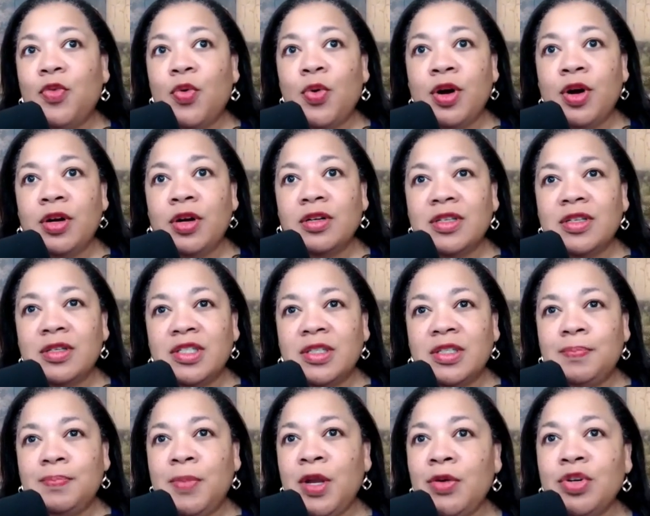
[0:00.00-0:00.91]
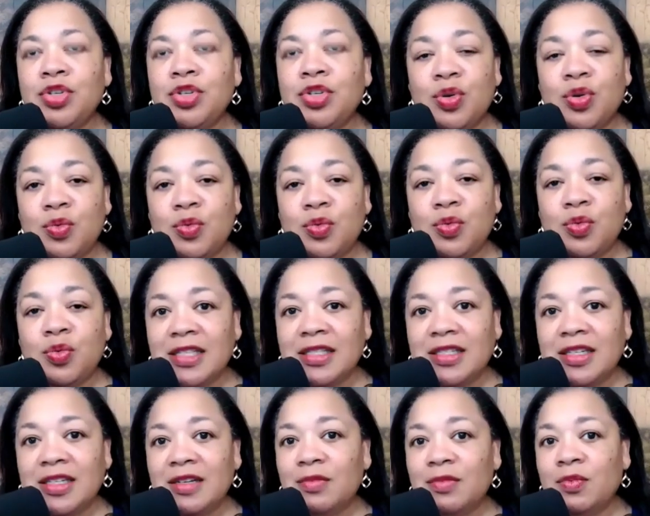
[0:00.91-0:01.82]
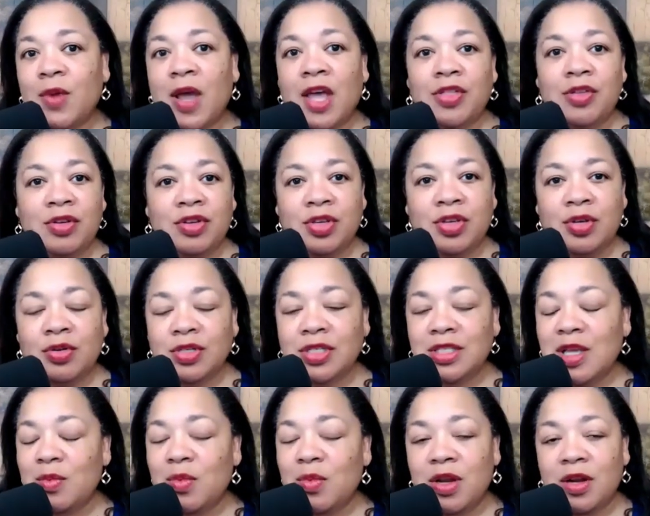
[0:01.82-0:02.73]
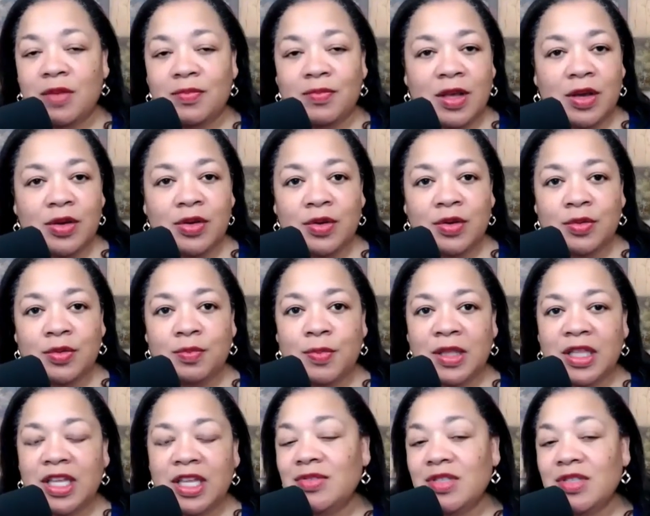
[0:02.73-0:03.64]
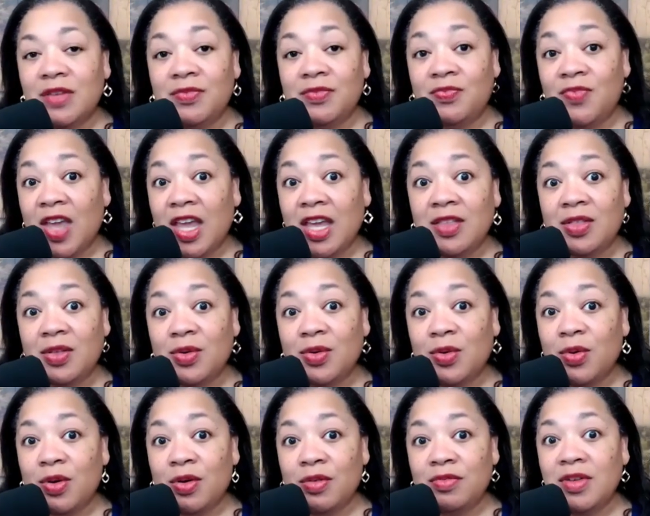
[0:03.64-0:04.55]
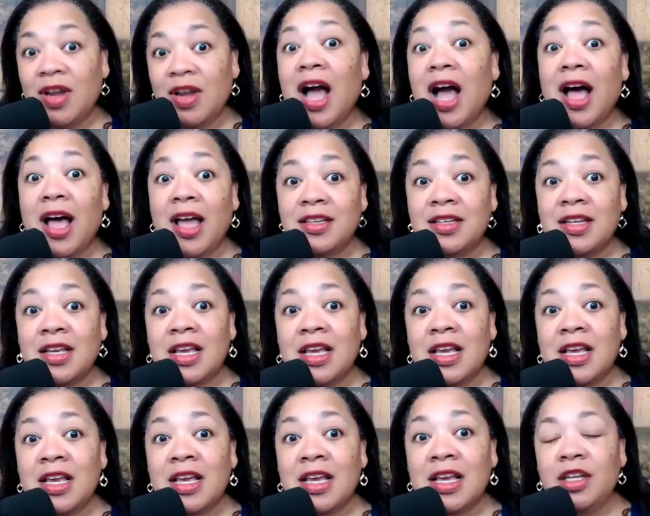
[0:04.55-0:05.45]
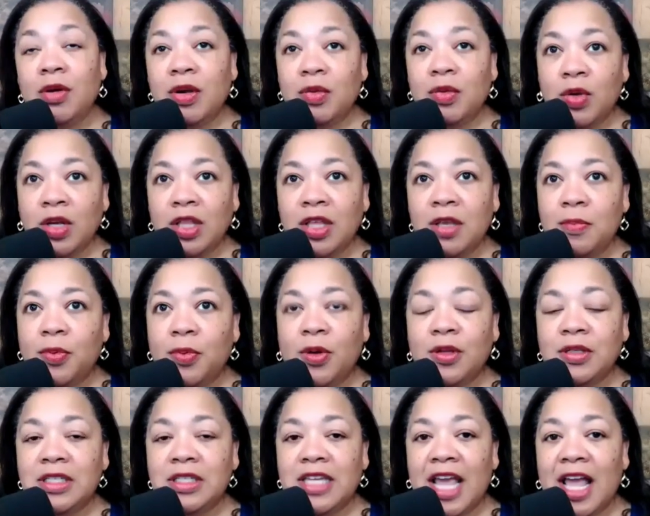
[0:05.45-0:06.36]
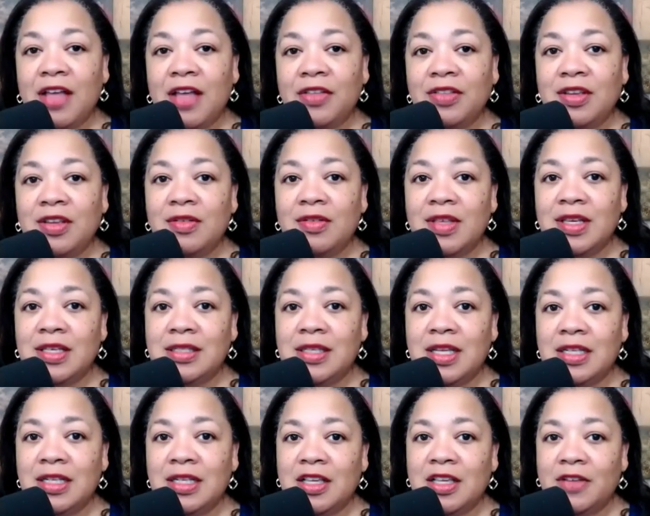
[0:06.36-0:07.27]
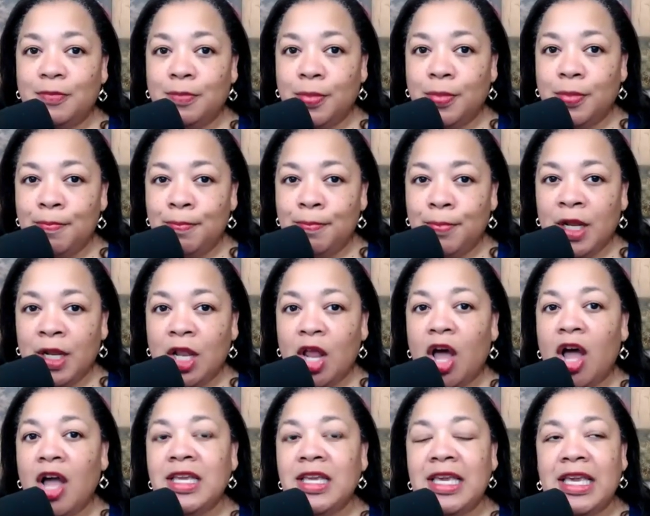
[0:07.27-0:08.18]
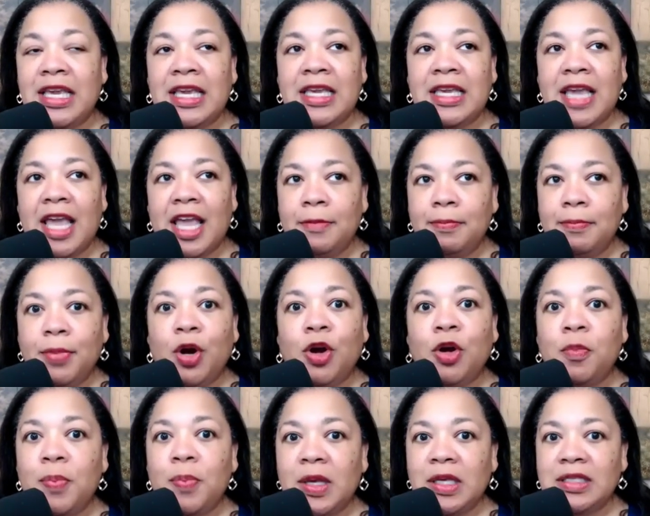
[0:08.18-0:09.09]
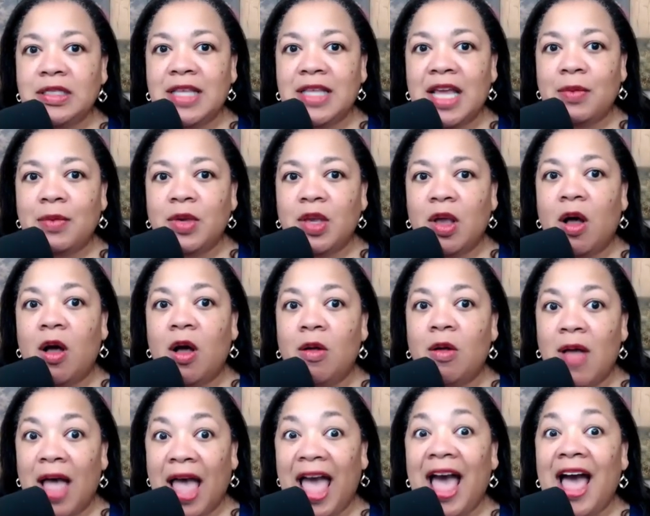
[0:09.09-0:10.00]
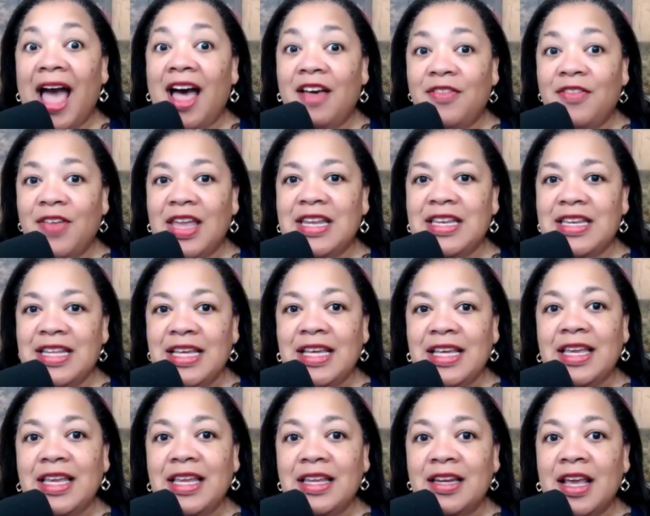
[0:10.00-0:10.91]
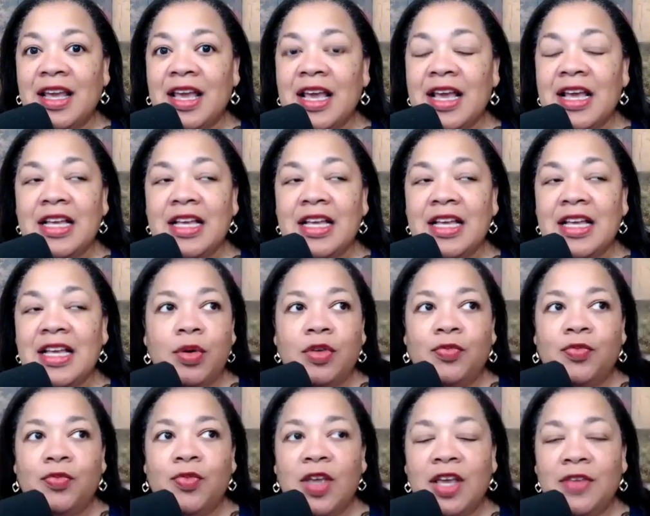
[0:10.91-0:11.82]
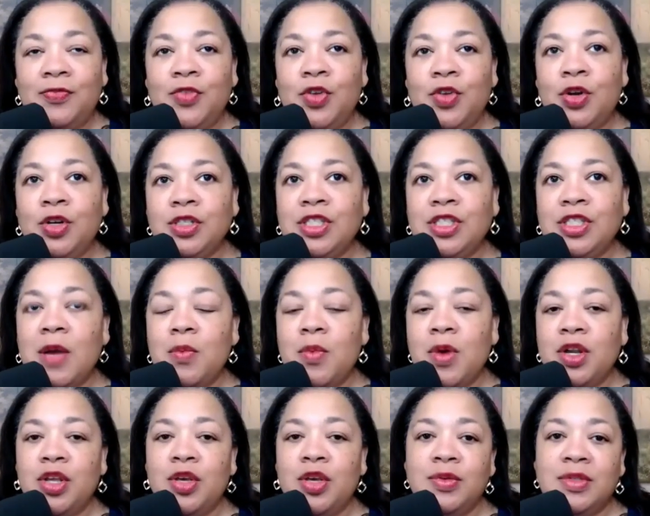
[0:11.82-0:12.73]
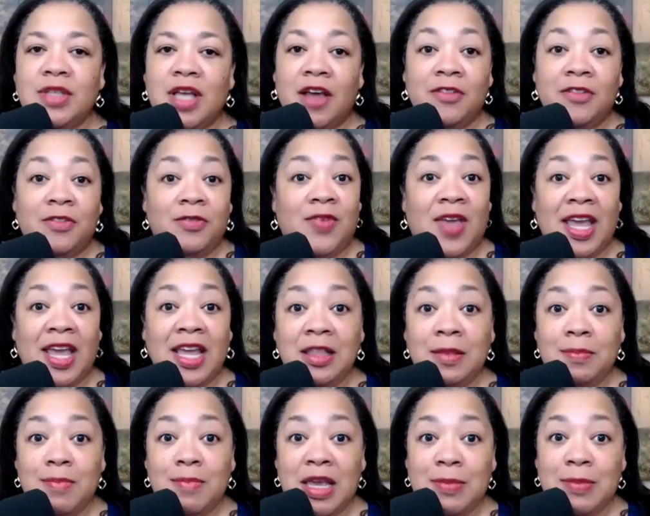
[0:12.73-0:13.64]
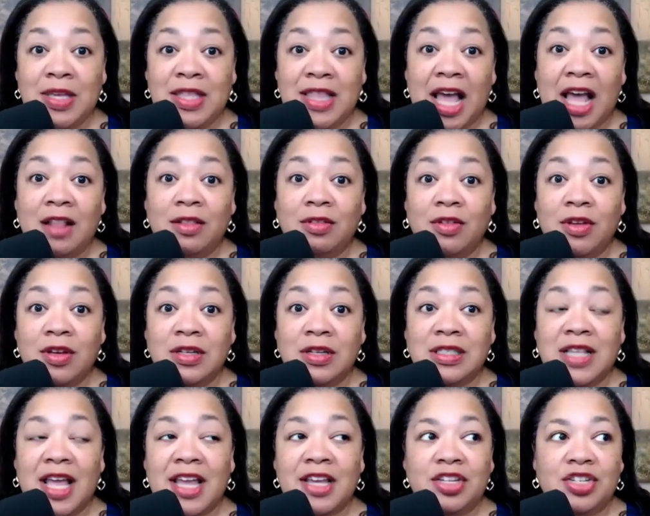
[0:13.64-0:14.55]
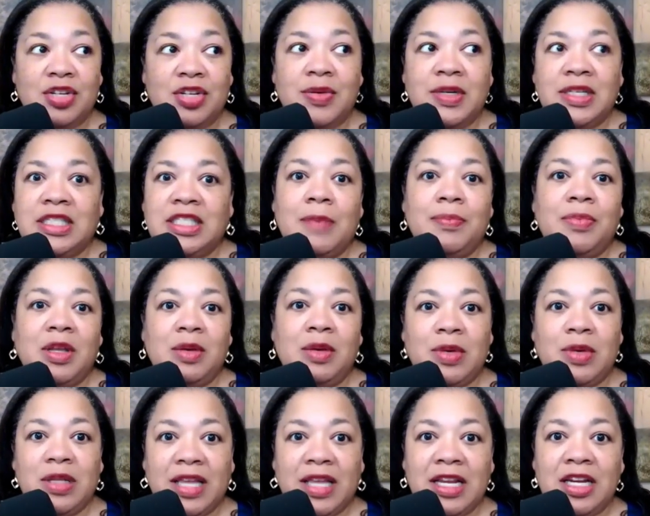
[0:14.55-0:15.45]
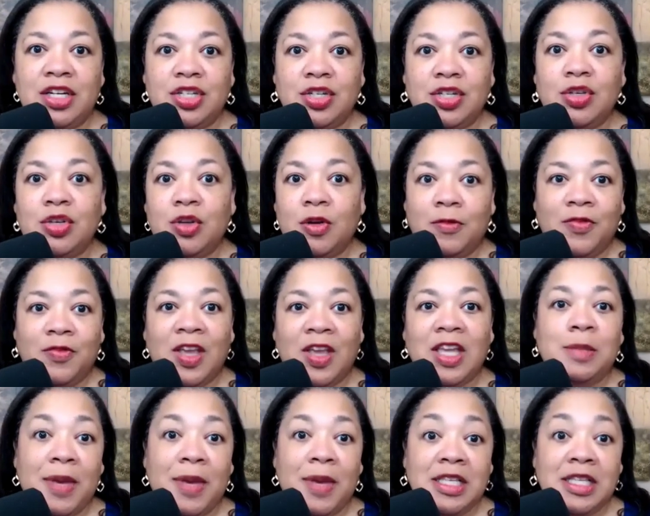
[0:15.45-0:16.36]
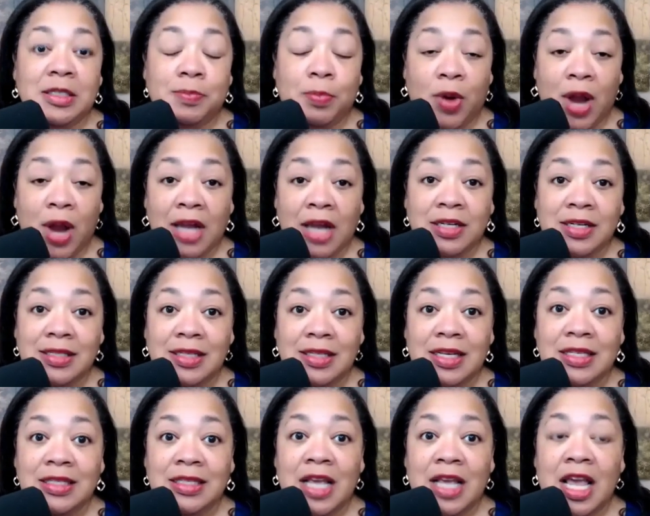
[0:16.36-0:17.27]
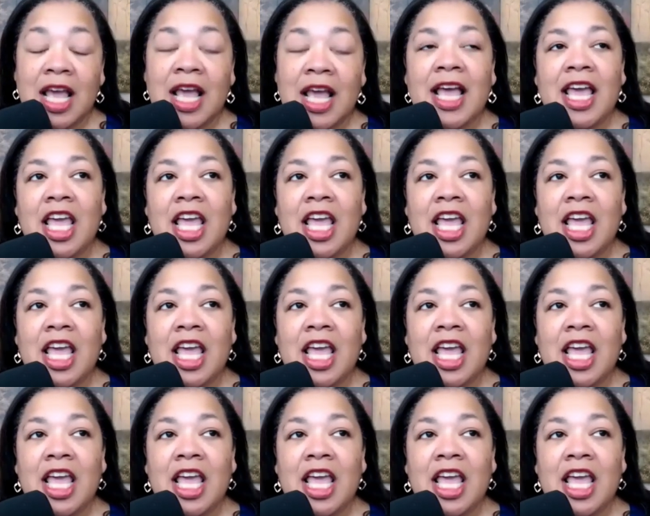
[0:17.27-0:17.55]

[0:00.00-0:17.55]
For spiritual rest, whether you're someone who believes in faith or not, it really boils down to this sense of belonging and purpose that we all have and need. So if you're someone who's of faith, maybe that looks like doing something related to your faith-based practices.